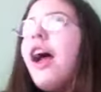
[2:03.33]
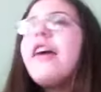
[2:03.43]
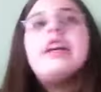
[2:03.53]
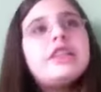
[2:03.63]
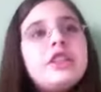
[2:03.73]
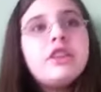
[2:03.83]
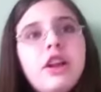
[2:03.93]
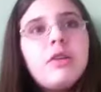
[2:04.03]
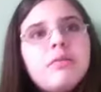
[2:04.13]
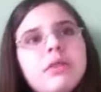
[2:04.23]
Alright, so
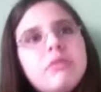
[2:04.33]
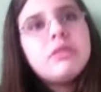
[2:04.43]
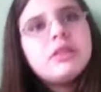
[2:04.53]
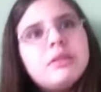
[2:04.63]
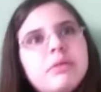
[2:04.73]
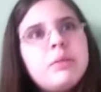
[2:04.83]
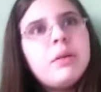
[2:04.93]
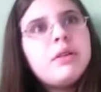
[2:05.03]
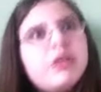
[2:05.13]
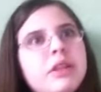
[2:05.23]
now what it was gonna be
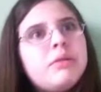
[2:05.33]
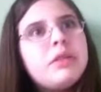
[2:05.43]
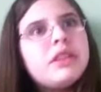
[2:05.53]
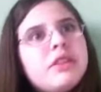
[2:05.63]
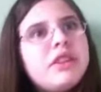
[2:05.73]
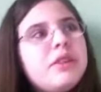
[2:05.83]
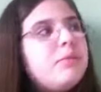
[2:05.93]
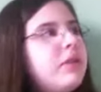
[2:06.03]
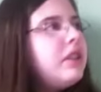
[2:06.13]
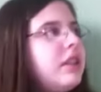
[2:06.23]
what it was going to
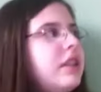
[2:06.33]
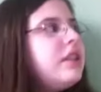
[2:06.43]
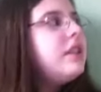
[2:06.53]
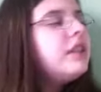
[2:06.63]
be.